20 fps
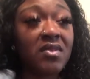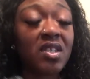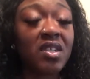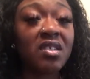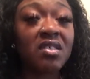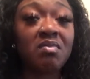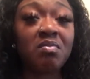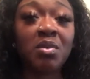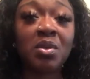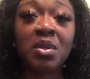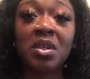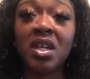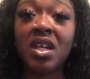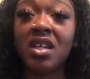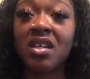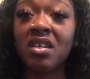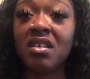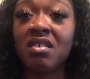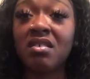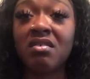It smells
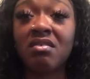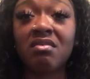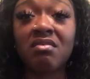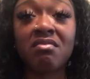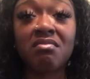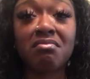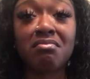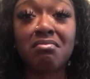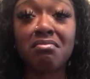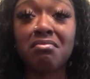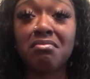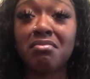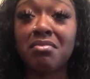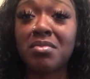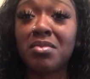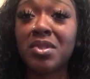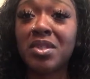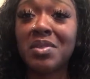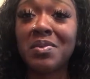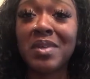like
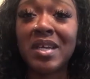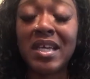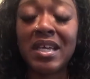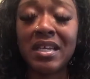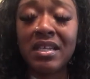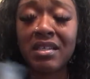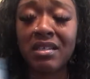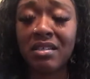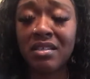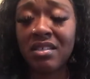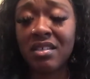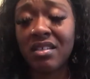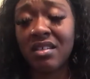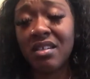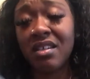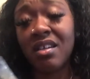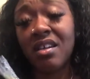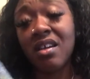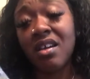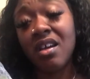sweat.
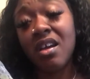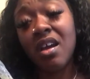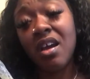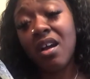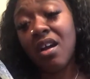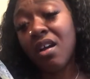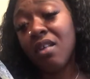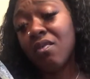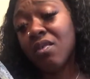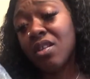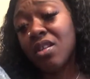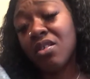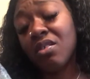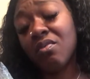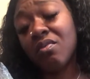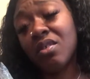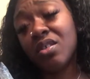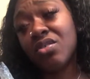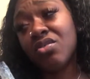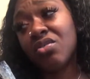I really
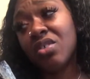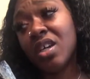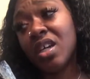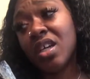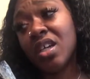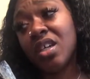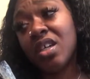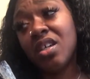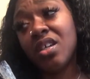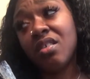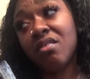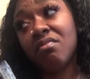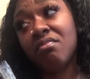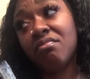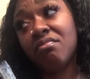don't want to try it.